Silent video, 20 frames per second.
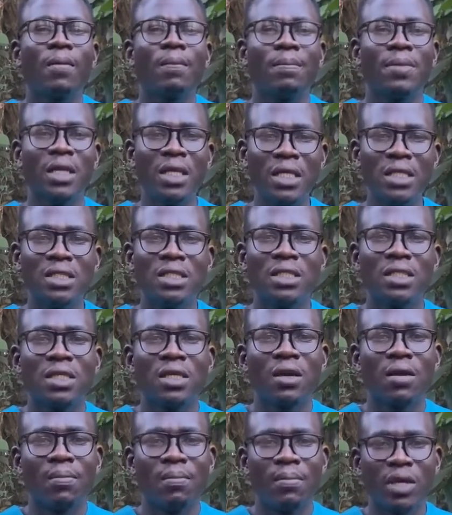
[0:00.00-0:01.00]
please
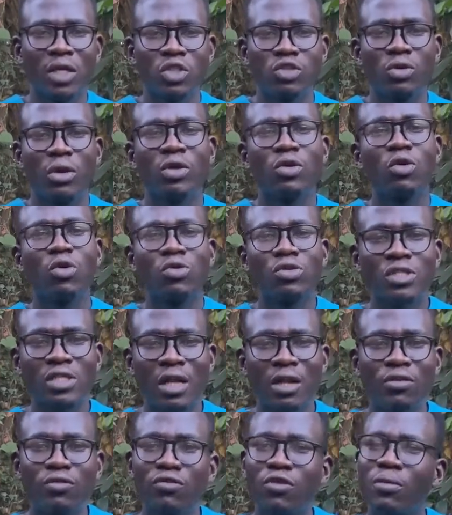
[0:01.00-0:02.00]
make sure you
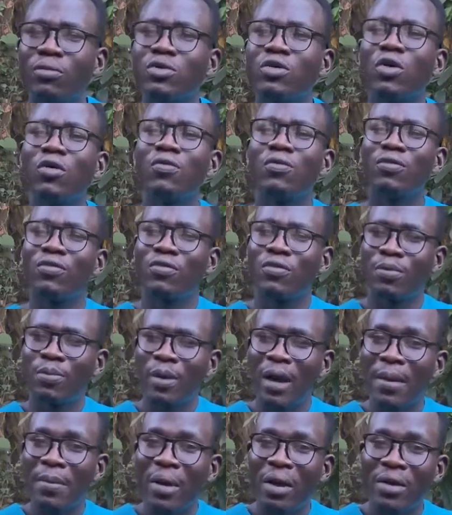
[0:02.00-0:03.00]
consult from your
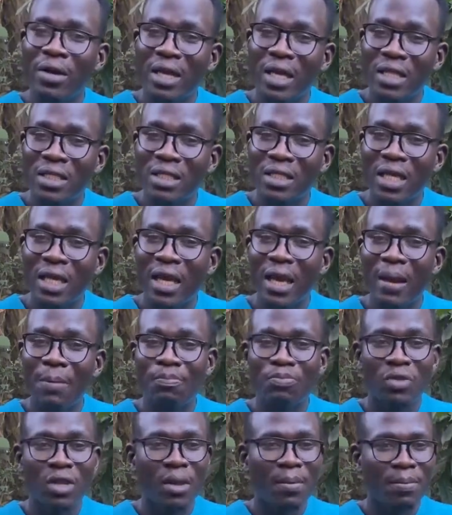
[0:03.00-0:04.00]
primary health care
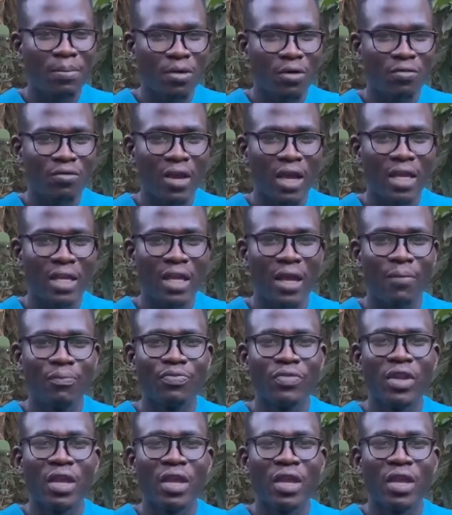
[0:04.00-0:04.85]
provider.